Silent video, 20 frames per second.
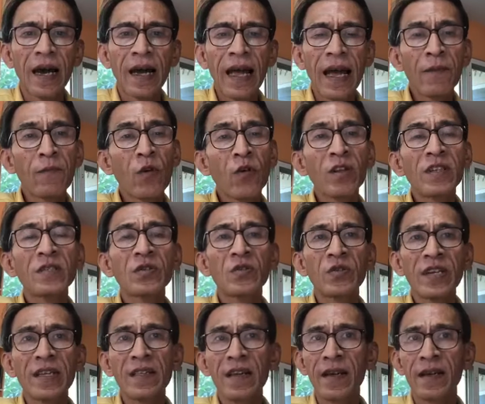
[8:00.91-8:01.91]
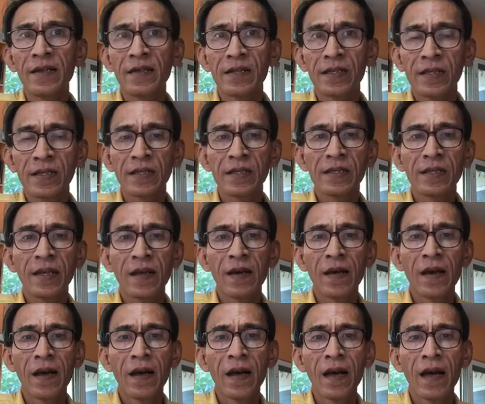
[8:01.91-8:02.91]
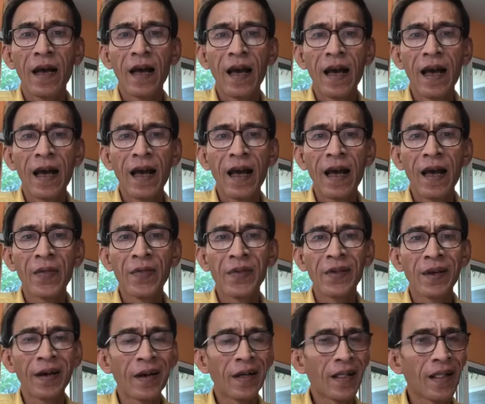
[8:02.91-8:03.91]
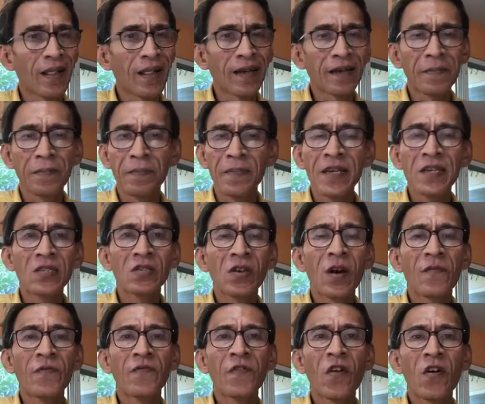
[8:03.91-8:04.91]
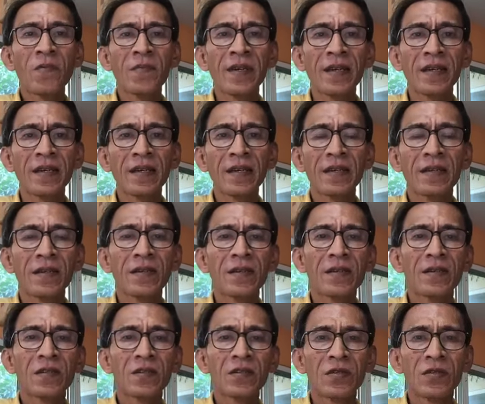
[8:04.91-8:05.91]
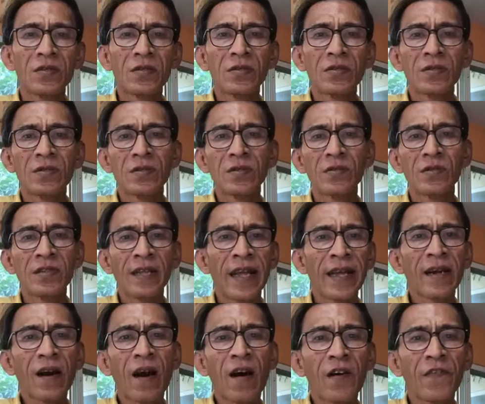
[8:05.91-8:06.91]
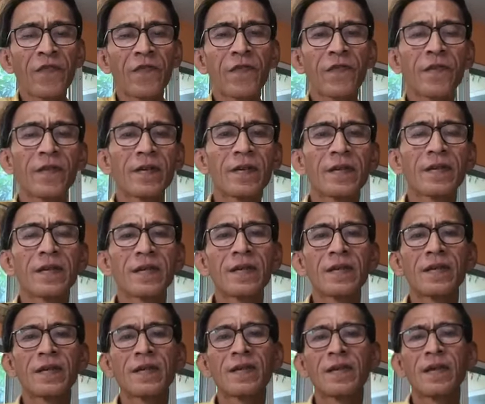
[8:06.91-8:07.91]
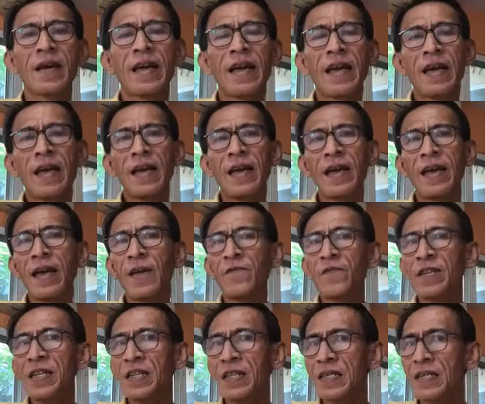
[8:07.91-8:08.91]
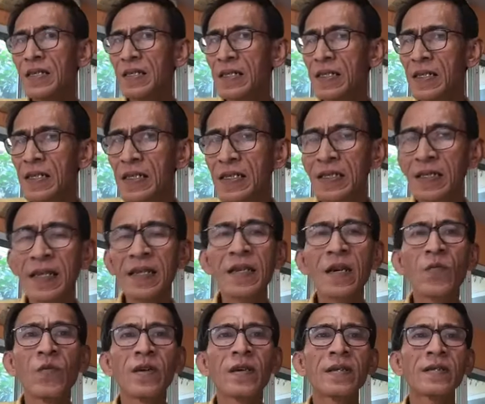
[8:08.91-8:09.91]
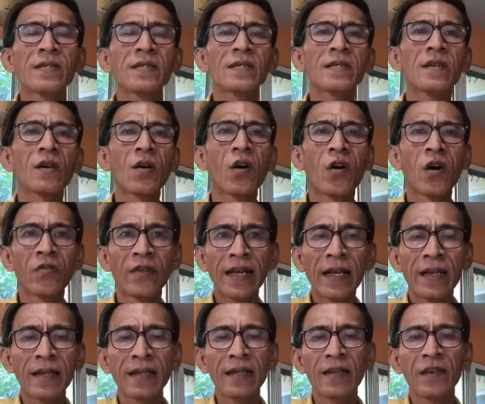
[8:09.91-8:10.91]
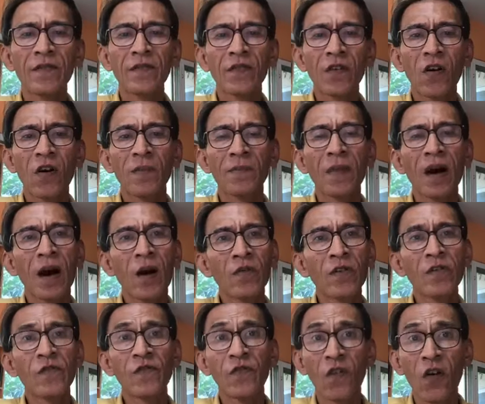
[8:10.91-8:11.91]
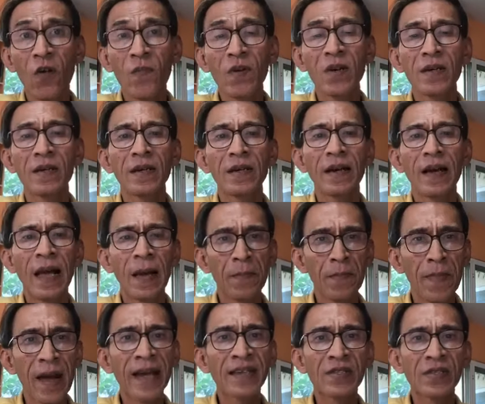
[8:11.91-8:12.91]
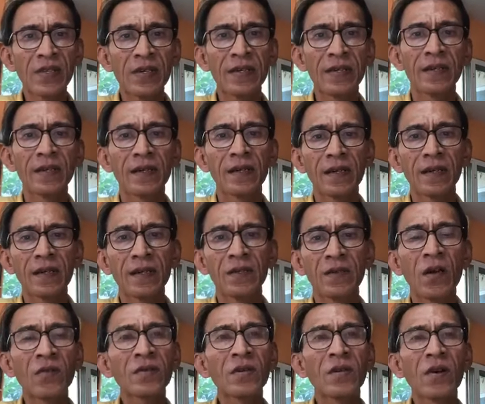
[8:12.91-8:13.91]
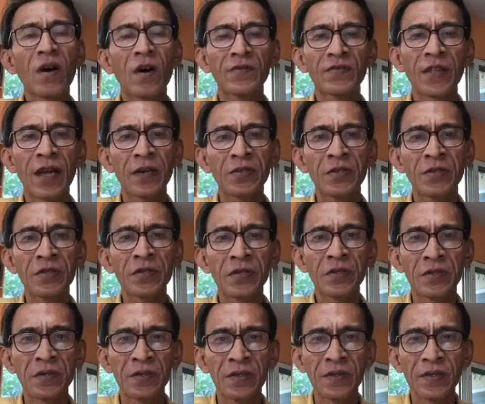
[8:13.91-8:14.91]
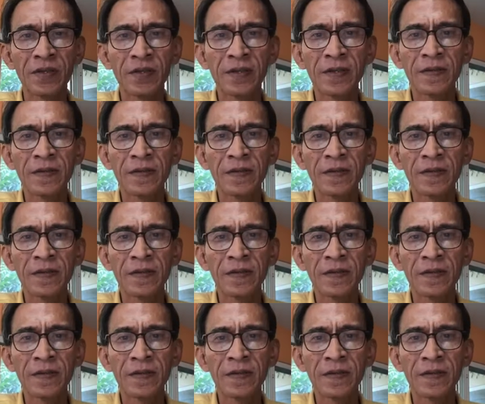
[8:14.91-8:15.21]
I have only 3 days, and like a big job for me to take off every single word correctly from our former ambassador, Dr. Gopsak Chuchikun.